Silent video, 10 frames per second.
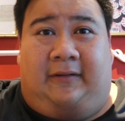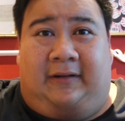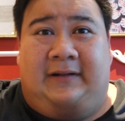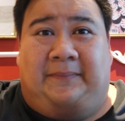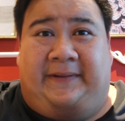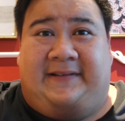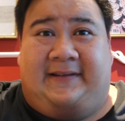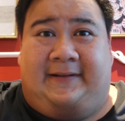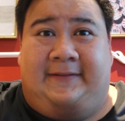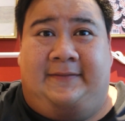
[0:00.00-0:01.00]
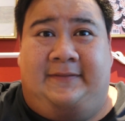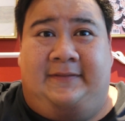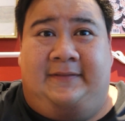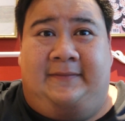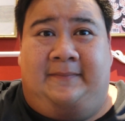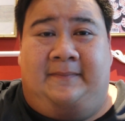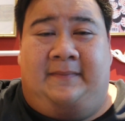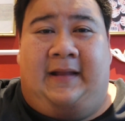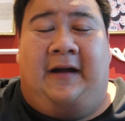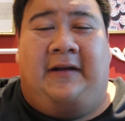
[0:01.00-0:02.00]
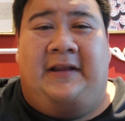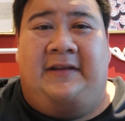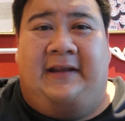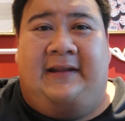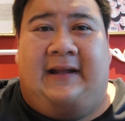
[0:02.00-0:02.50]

on the pizza. How can you eat